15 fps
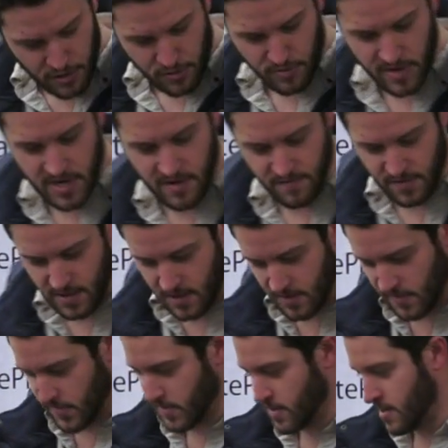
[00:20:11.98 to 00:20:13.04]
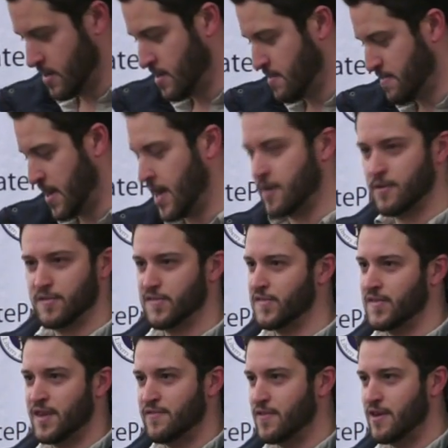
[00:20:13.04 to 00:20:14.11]
three of these panels.
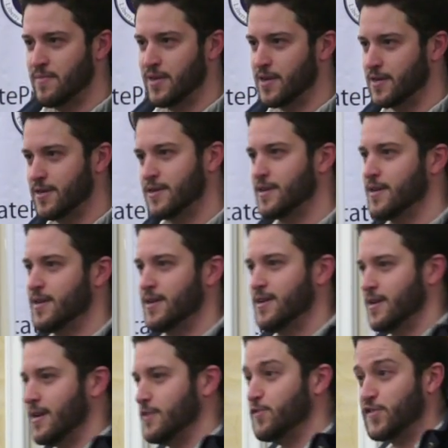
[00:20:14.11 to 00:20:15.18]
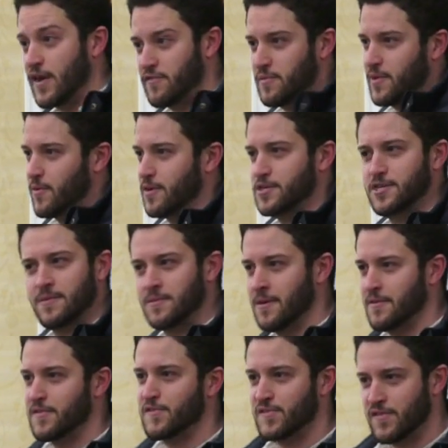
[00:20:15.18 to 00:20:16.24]
It's not a very big I used to have a big workshop.
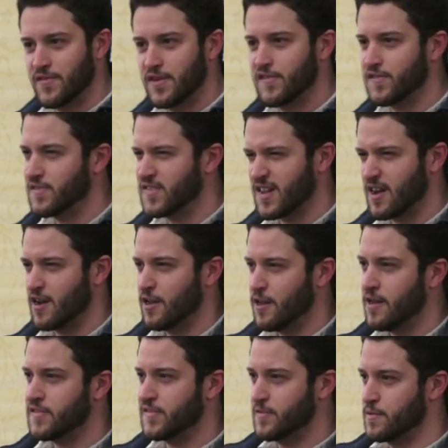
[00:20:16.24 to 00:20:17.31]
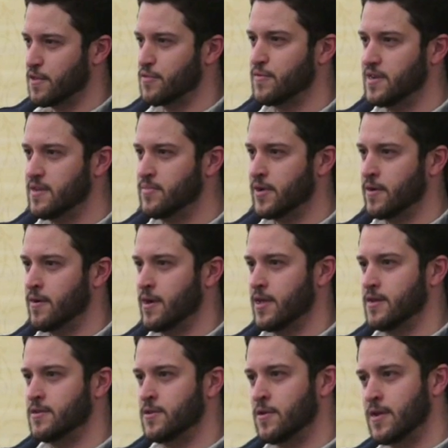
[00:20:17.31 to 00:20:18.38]
No, this was a very, its like a closet with a 3D printer in
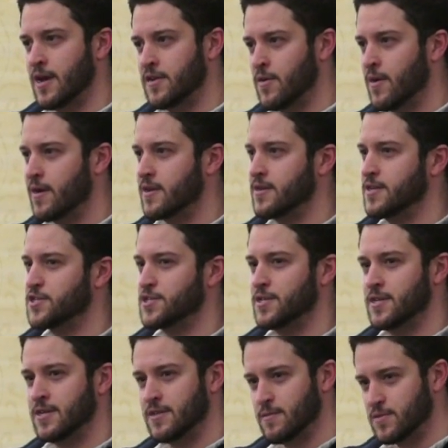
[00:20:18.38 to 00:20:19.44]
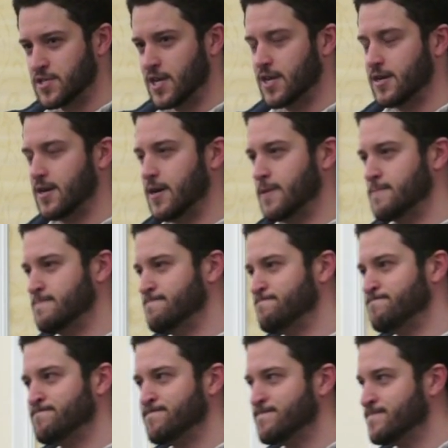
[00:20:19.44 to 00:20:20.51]
it. You know, it had no air conditioning, and it was like, um,
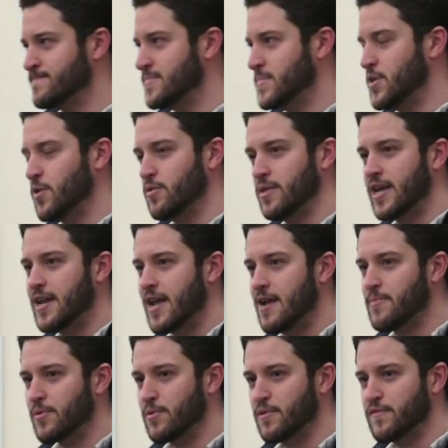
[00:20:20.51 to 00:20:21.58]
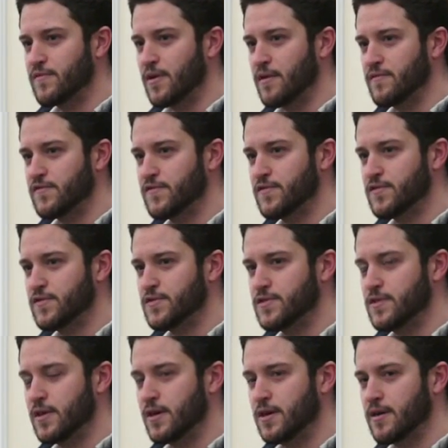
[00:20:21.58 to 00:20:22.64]
you know, late April of, of,
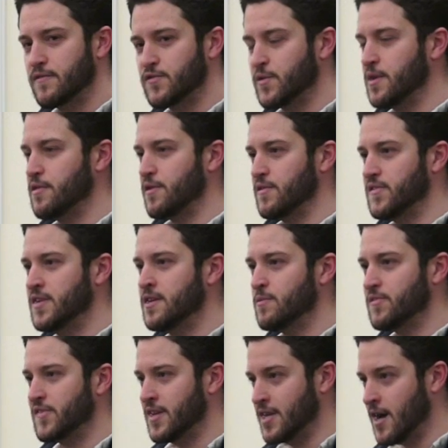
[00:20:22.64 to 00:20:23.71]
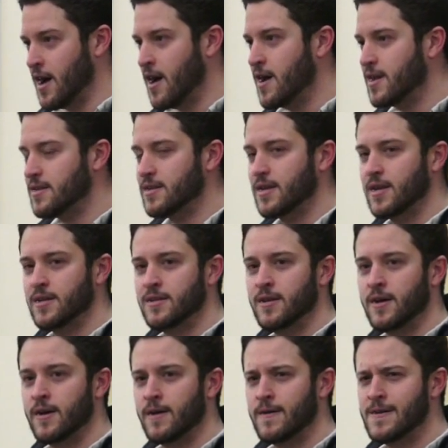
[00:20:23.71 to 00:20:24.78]
uh, of 2013. It was getting hot, and
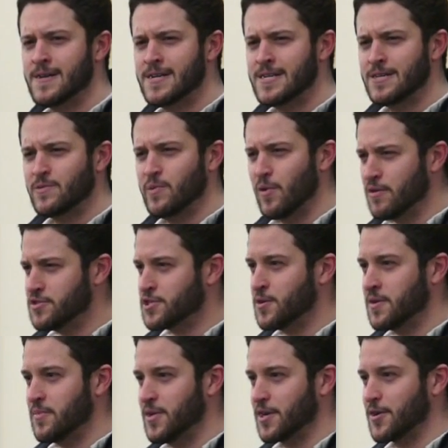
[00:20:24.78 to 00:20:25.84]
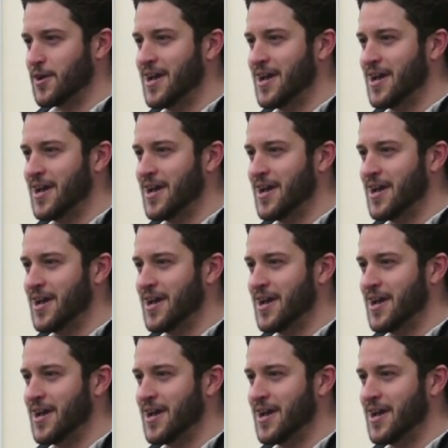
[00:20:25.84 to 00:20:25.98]
uh, we were all just going a bit